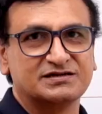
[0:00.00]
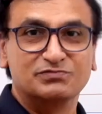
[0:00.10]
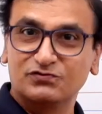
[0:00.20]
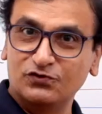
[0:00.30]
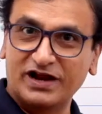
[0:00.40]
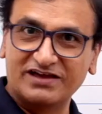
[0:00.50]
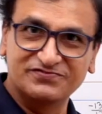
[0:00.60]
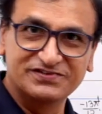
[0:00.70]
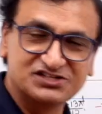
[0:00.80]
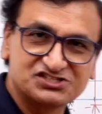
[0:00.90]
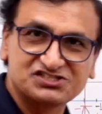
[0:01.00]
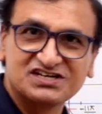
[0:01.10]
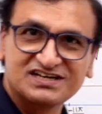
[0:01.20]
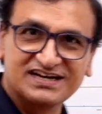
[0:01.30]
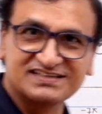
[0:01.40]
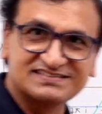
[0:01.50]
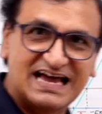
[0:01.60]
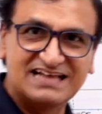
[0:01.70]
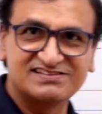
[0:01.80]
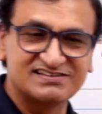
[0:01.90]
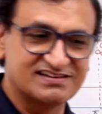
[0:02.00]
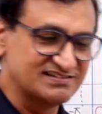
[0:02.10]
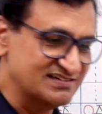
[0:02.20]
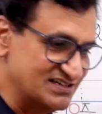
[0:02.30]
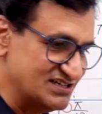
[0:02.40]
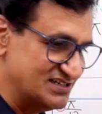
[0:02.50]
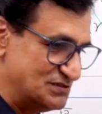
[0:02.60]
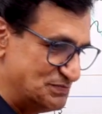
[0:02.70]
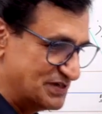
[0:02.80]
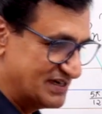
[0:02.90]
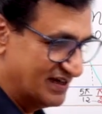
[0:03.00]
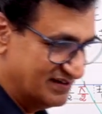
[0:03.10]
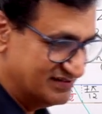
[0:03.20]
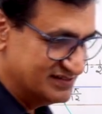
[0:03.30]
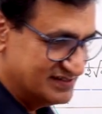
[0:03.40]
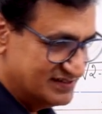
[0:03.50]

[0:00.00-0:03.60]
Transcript: Before I finish, let us answer a typical